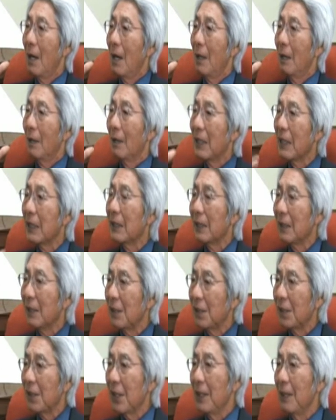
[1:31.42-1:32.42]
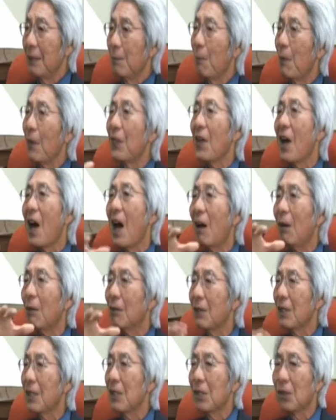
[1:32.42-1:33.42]
Lincoln said,
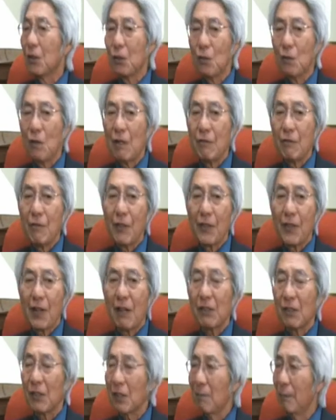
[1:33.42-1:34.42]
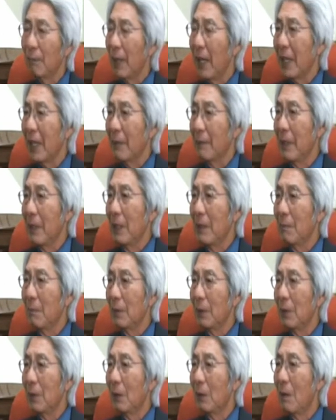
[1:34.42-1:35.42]
without these 200,000 black men in
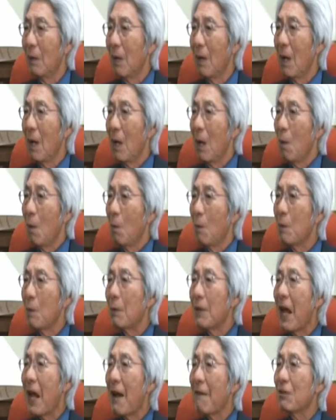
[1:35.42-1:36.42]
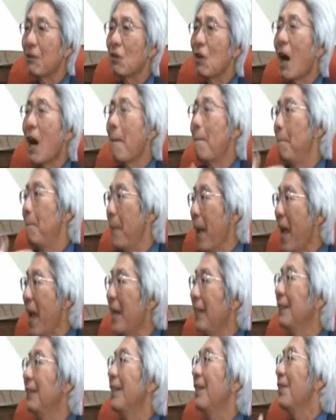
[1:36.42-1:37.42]
blue, we would have to
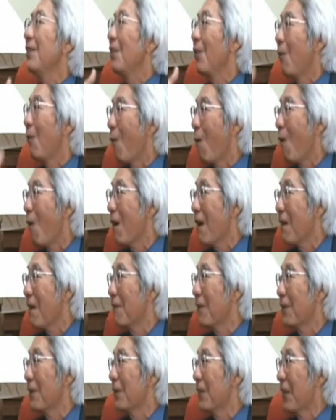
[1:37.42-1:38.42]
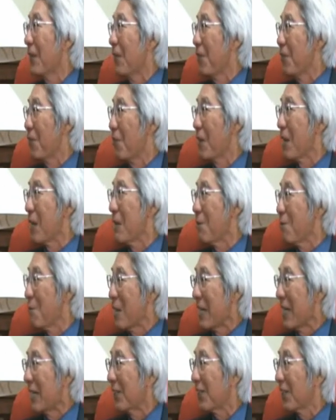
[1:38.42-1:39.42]
abandon the war effort in three
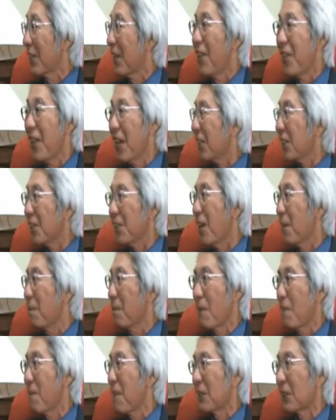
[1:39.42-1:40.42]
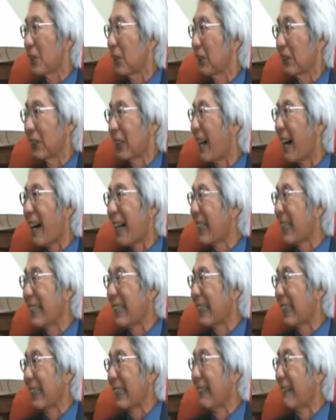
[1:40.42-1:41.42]
weeks. That's not Professor Takaki
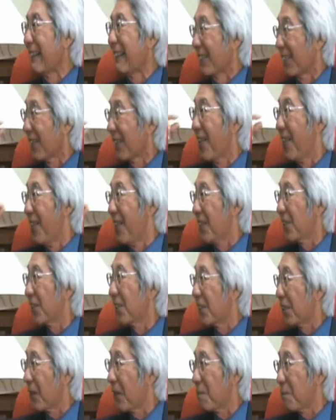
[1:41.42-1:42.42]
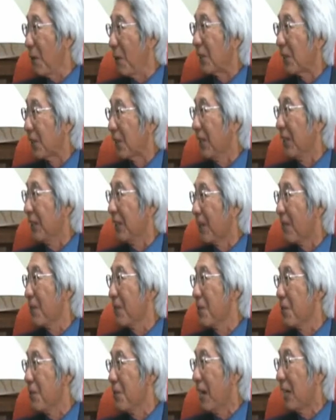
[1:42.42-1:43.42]
saying this. This is the President of the
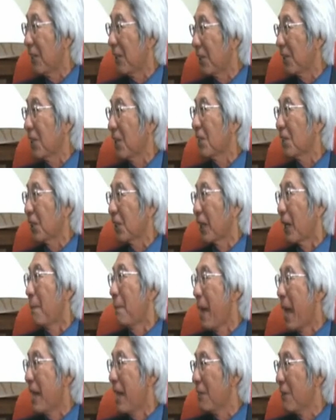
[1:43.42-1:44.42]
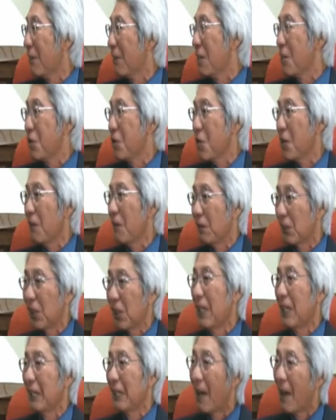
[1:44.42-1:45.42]
United States, the Commander-in-Chief, saying